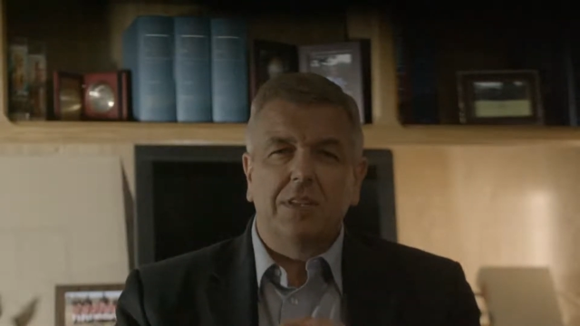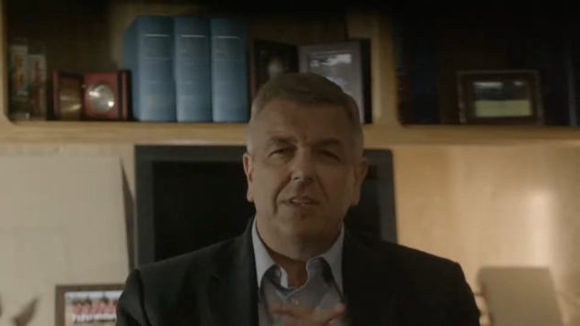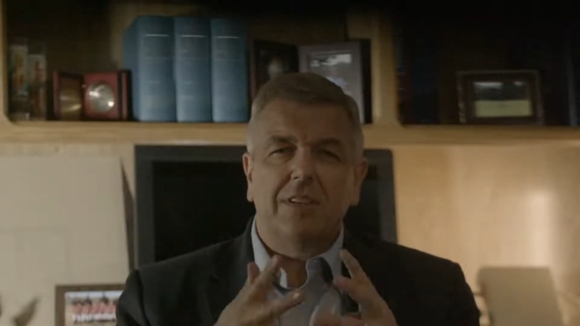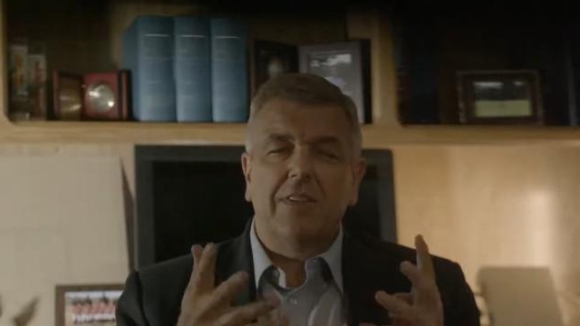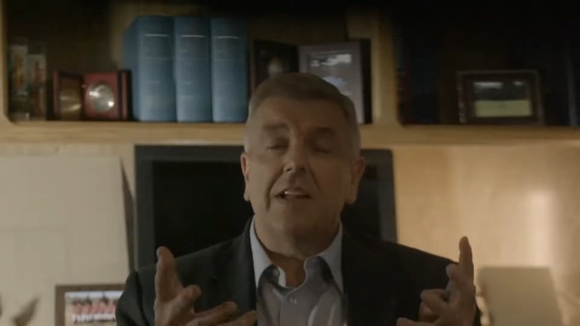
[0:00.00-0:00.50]
and
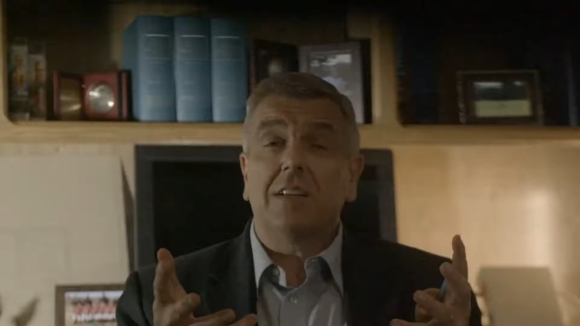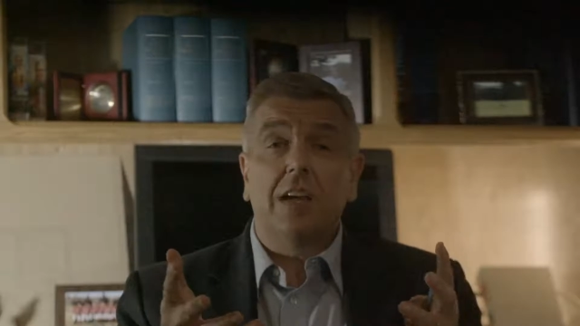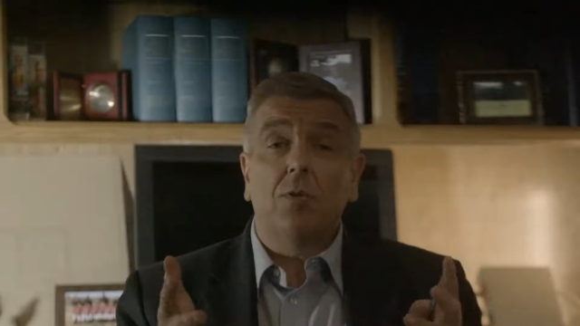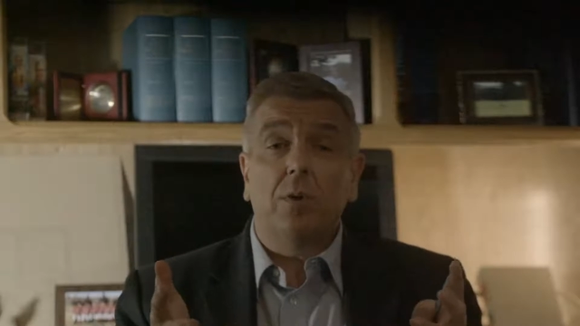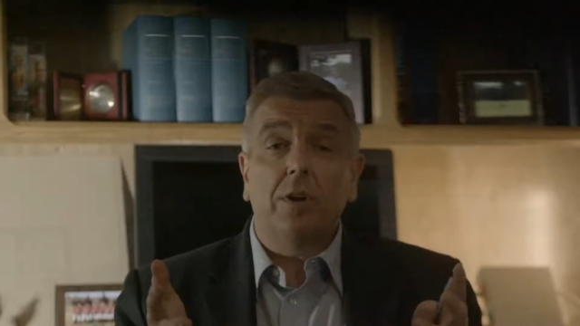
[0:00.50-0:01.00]
that's kind of
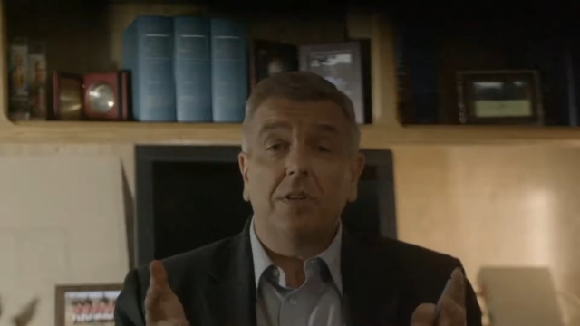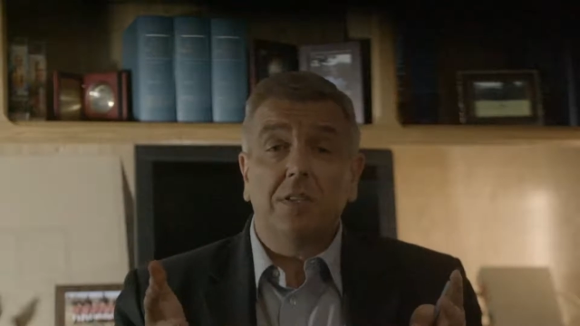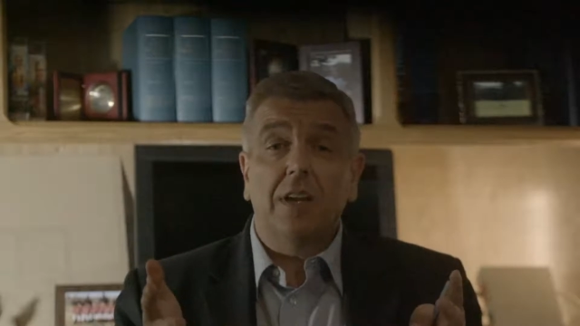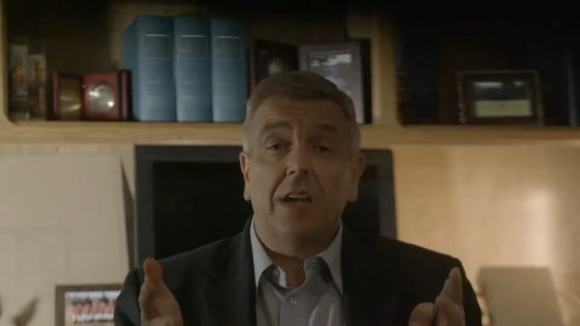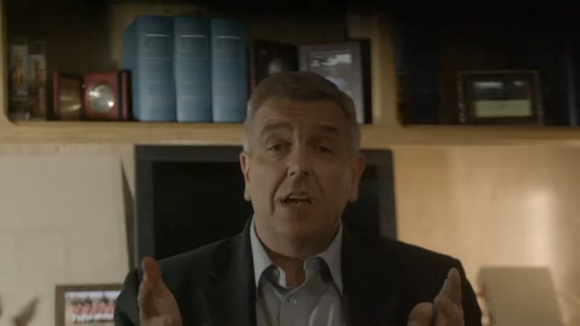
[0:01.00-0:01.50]
weird to
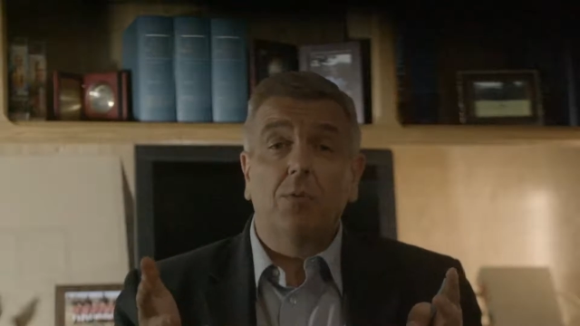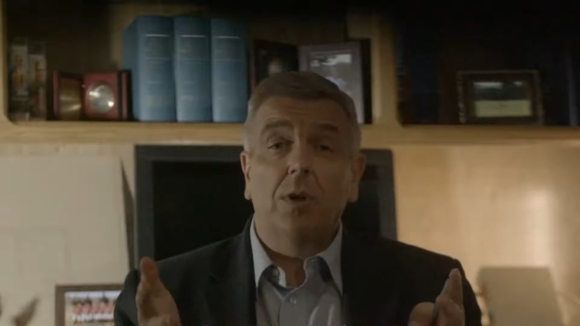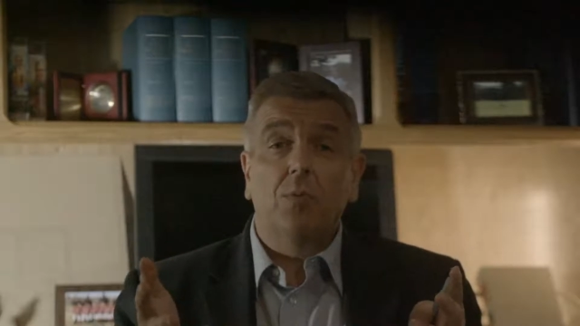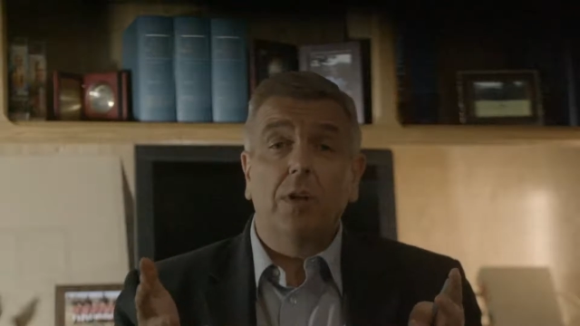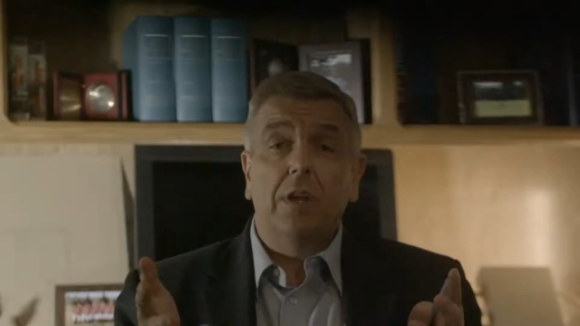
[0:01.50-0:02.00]
say when
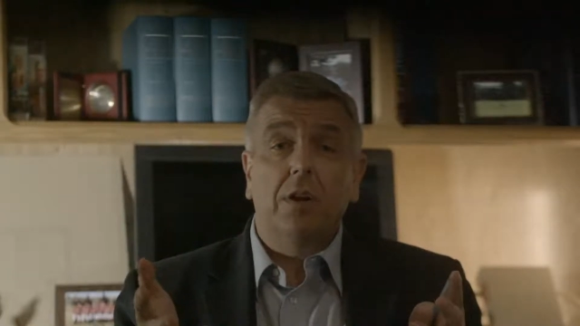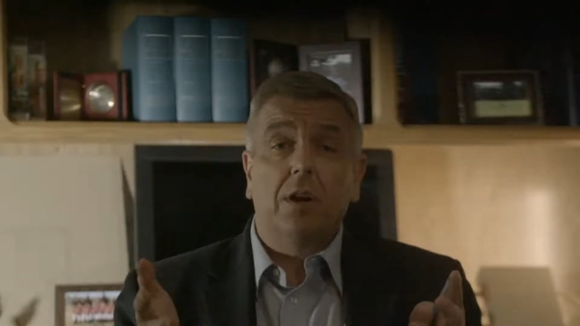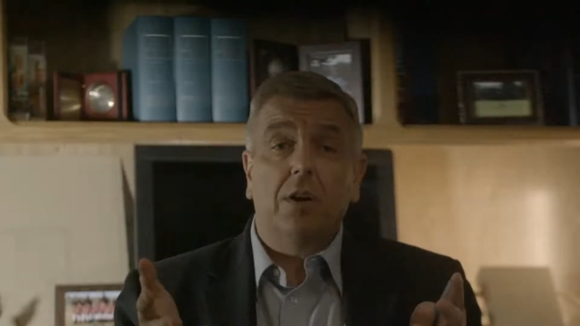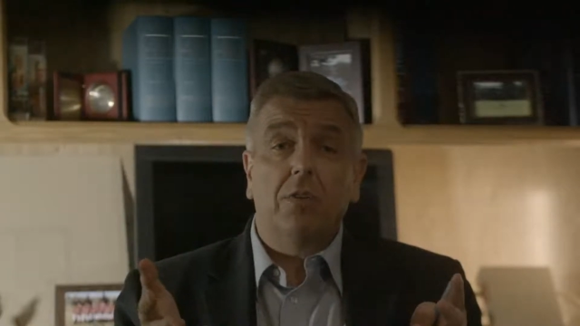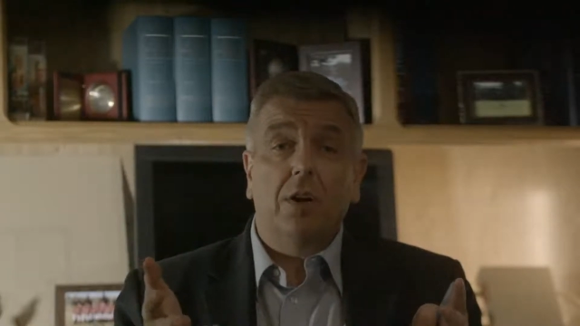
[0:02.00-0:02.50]
we are
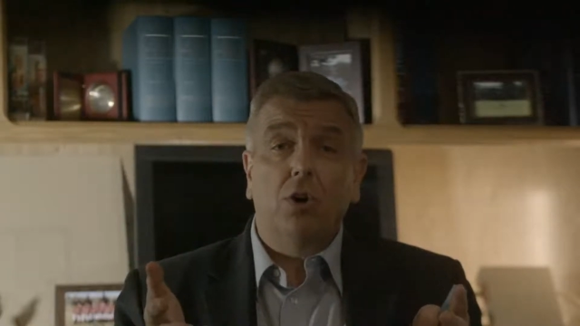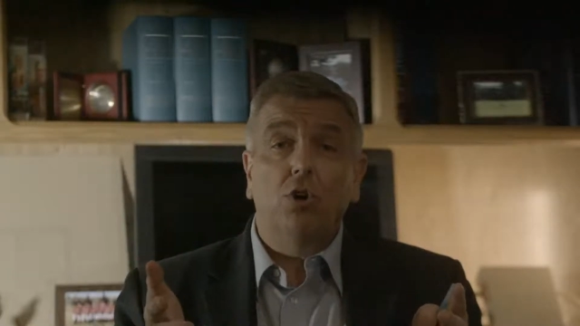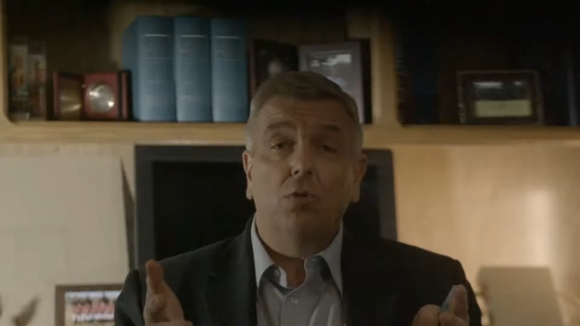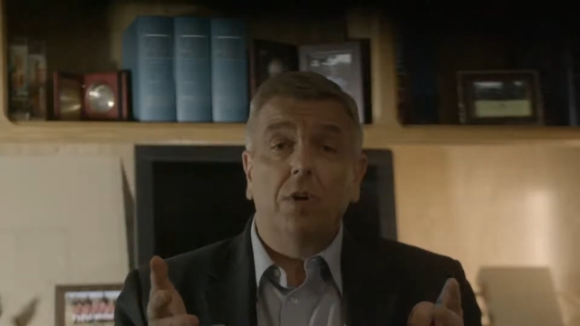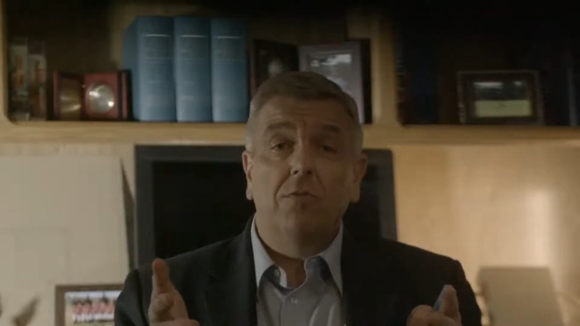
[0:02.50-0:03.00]
the
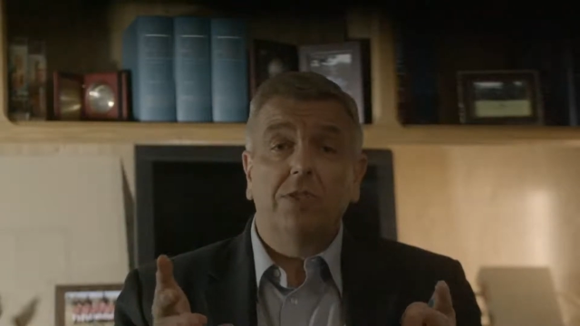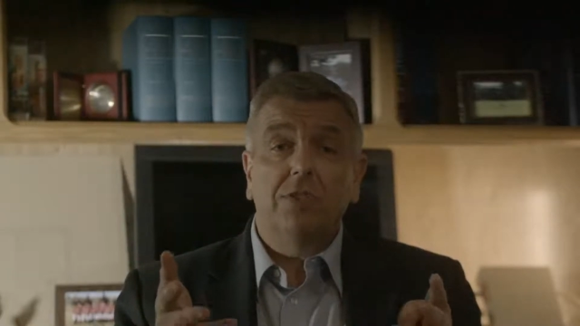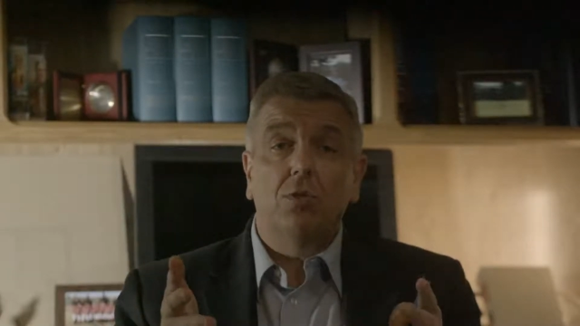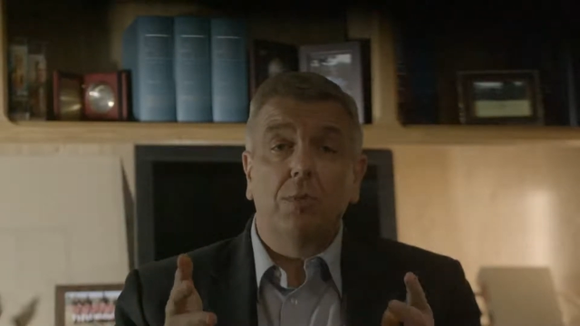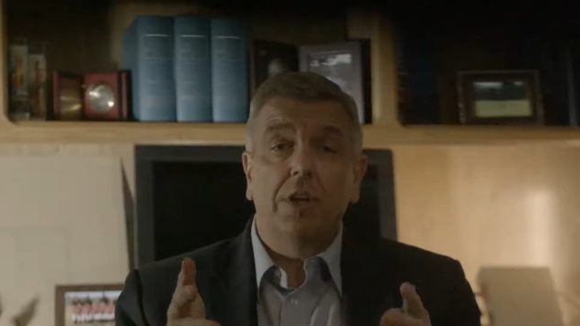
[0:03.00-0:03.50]
home of so
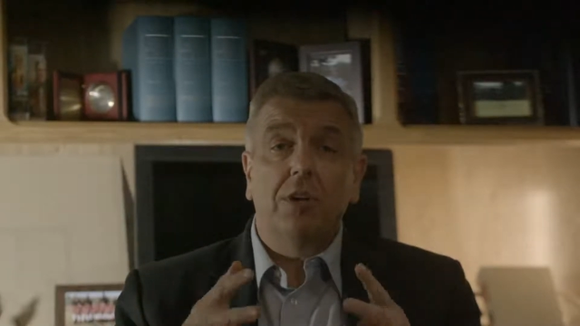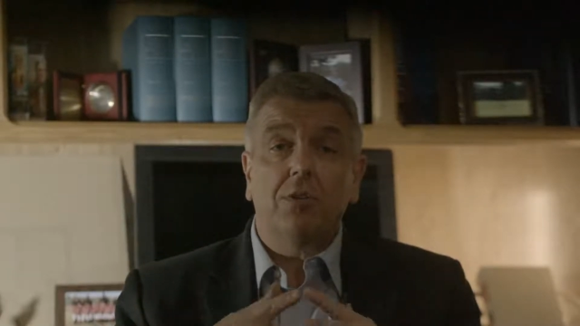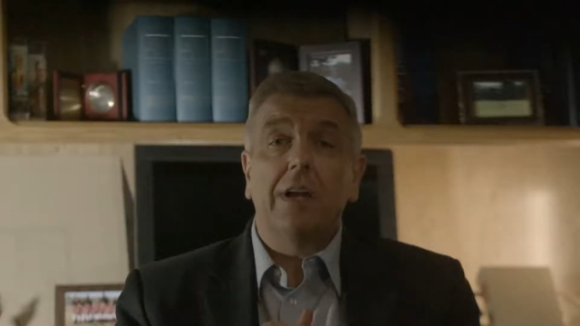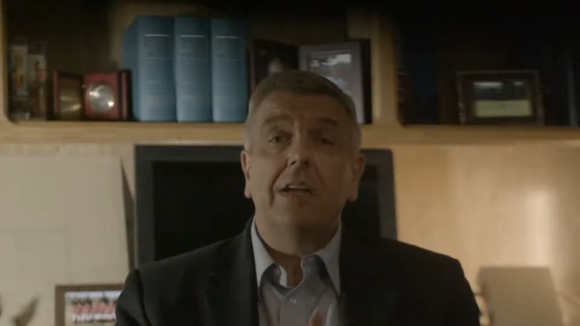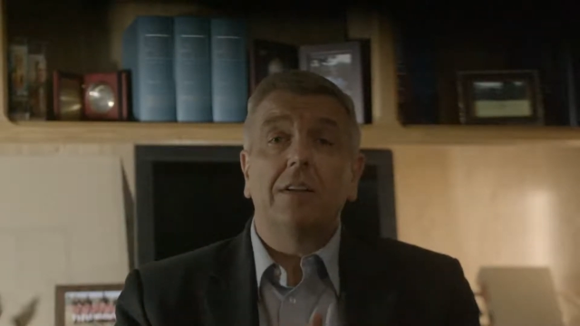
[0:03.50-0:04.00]
many
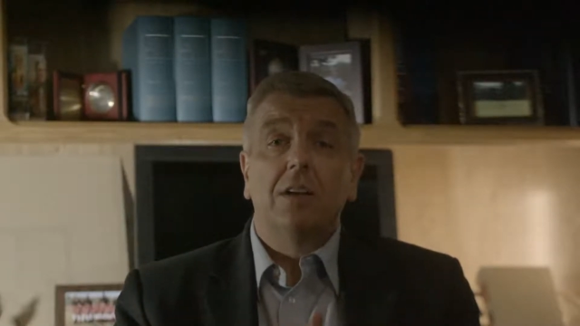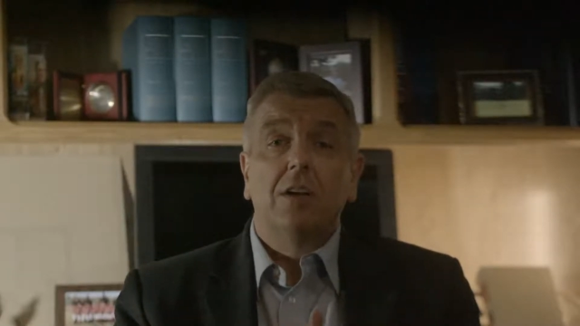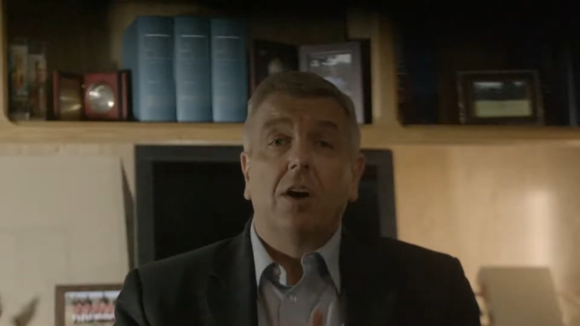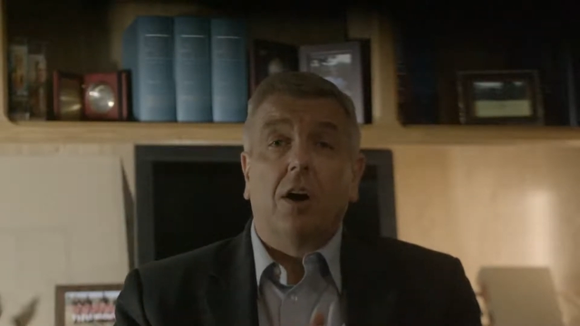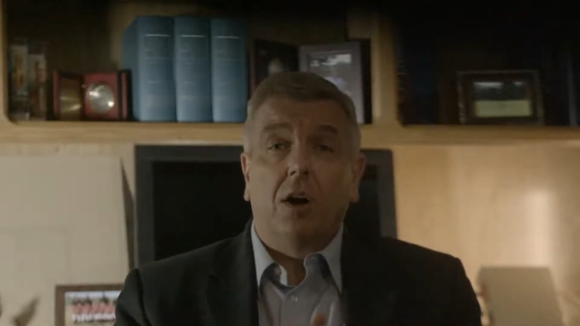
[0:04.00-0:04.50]
great
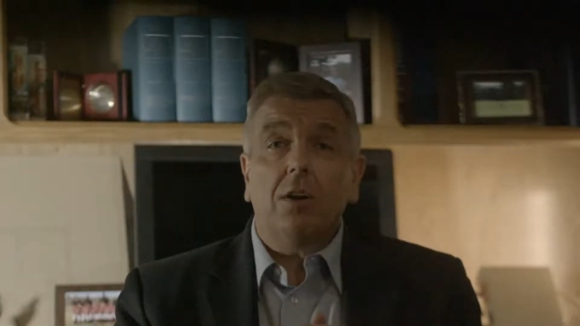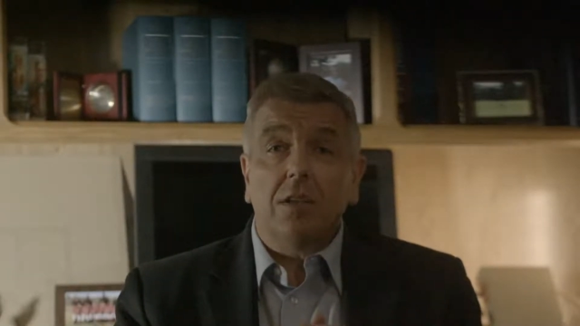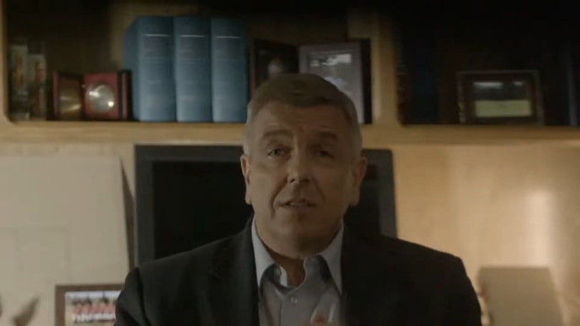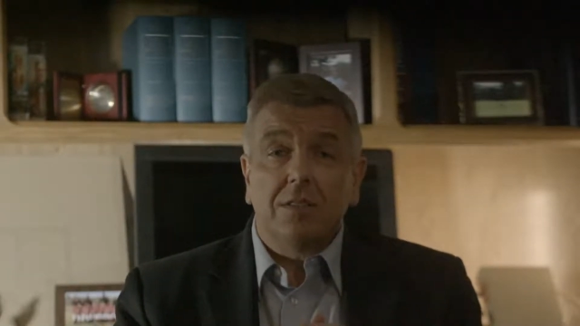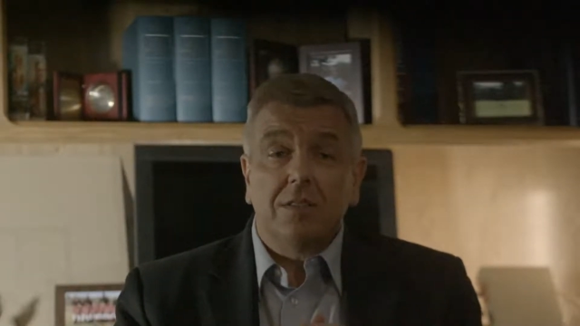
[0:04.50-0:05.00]
artists.